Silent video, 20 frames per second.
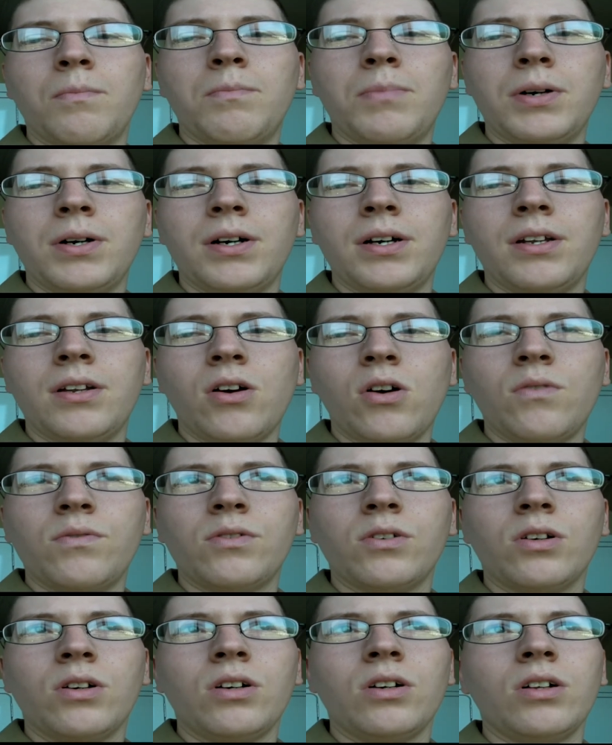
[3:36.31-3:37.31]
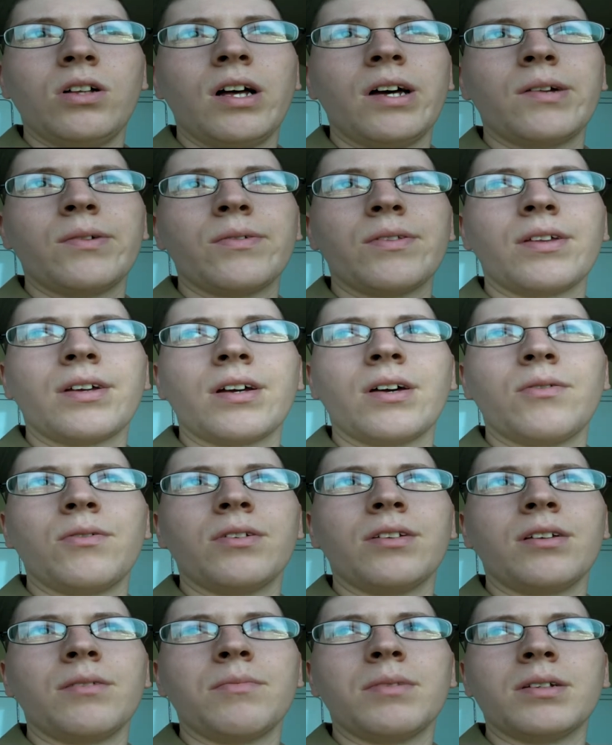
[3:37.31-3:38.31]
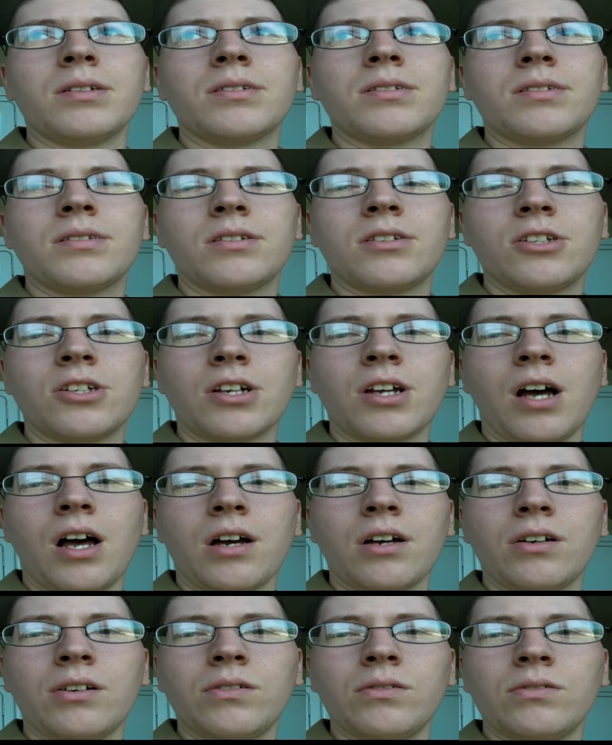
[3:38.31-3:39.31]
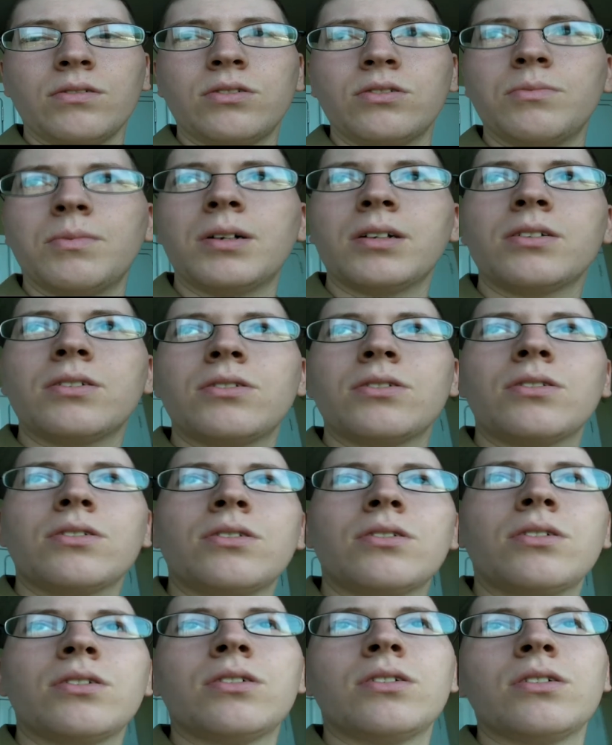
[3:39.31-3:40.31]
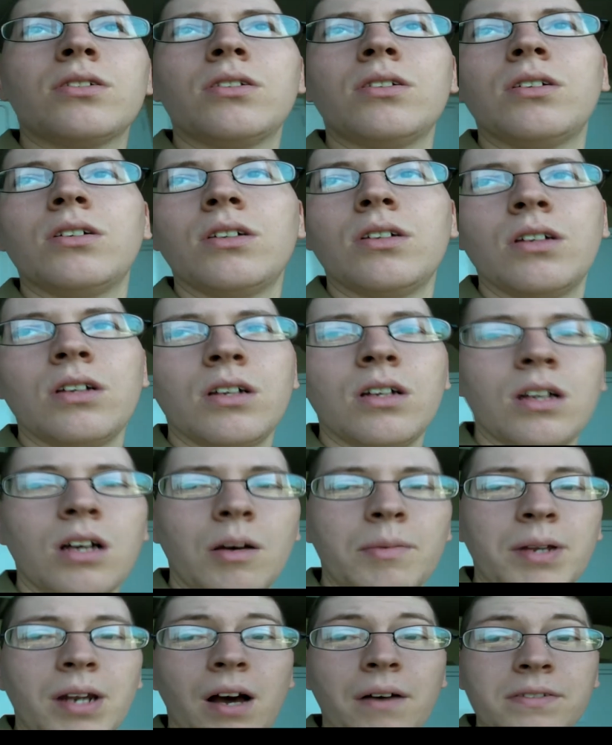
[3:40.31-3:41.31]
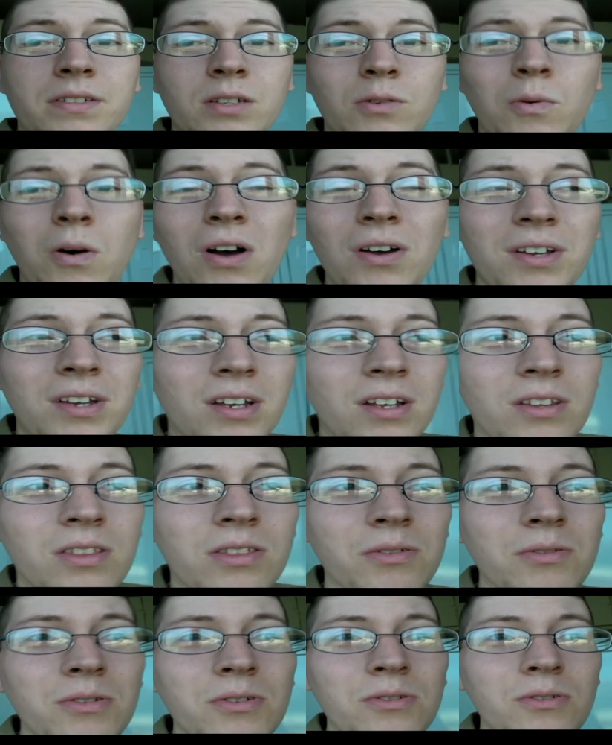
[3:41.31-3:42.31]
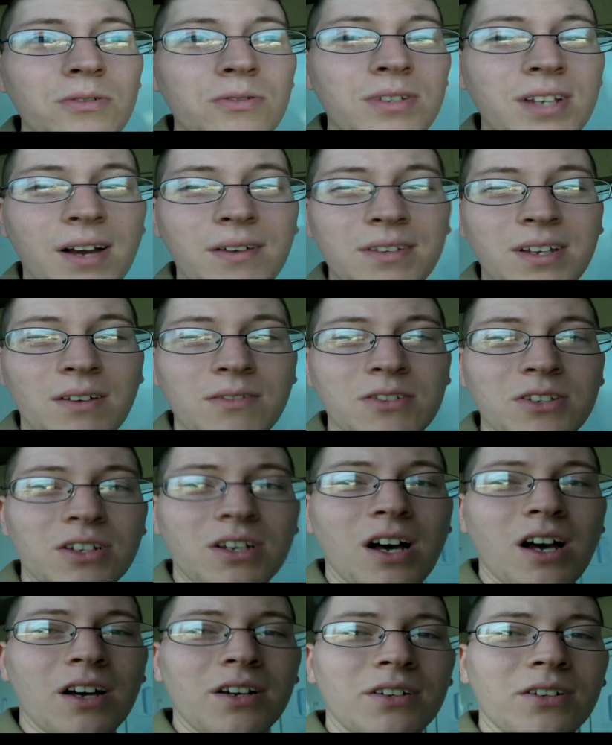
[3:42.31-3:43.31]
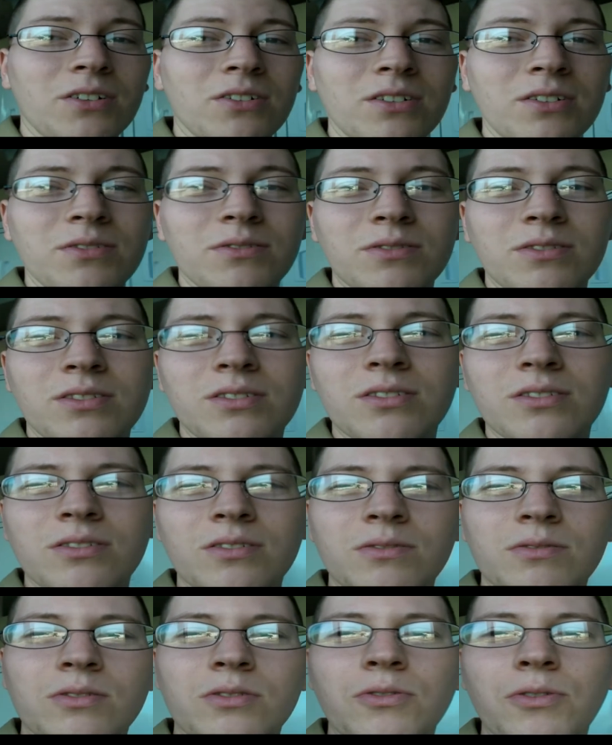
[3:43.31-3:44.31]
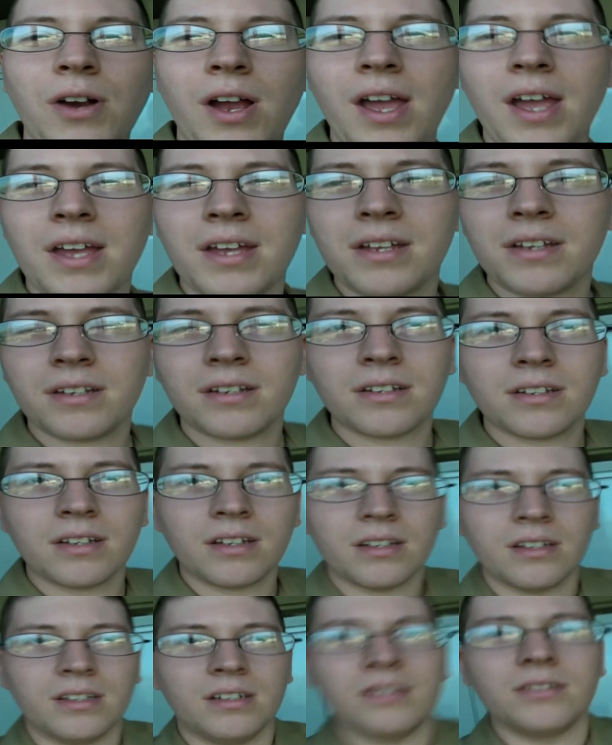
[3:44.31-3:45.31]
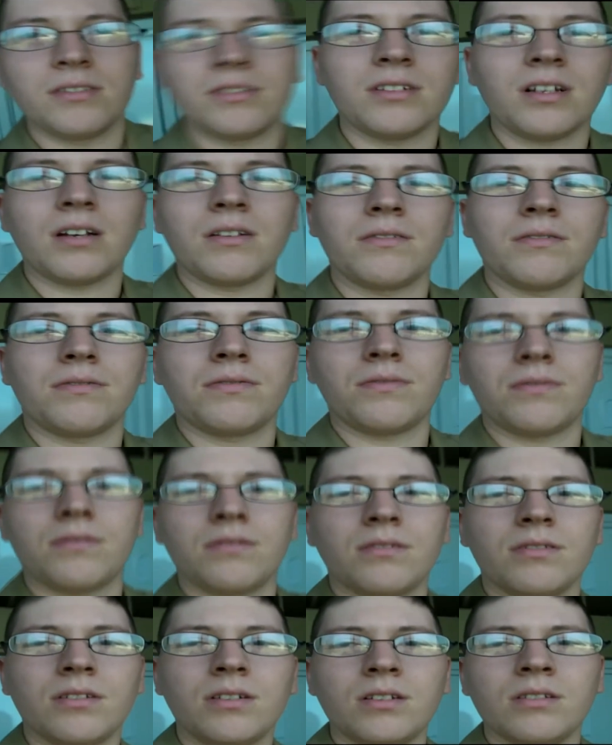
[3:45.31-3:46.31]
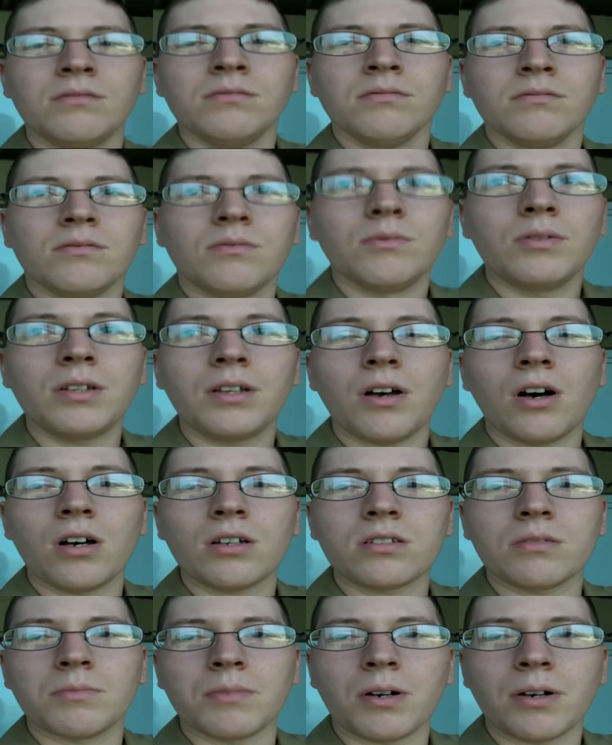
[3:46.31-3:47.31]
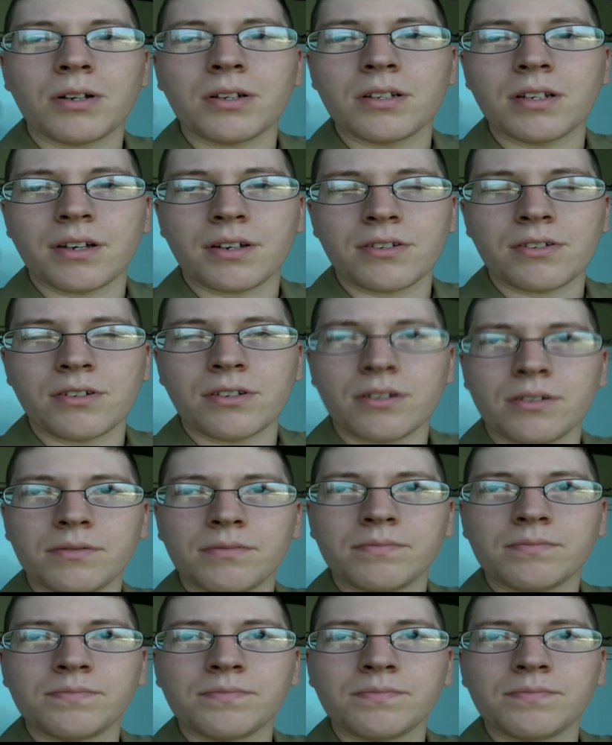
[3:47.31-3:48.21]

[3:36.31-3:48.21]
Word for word: But overall, I don't think I'll really miss Chicago too much. I mean, obviously, walking through downtown Chicago, it was, it was great, and there's a lot of really awesome architecture.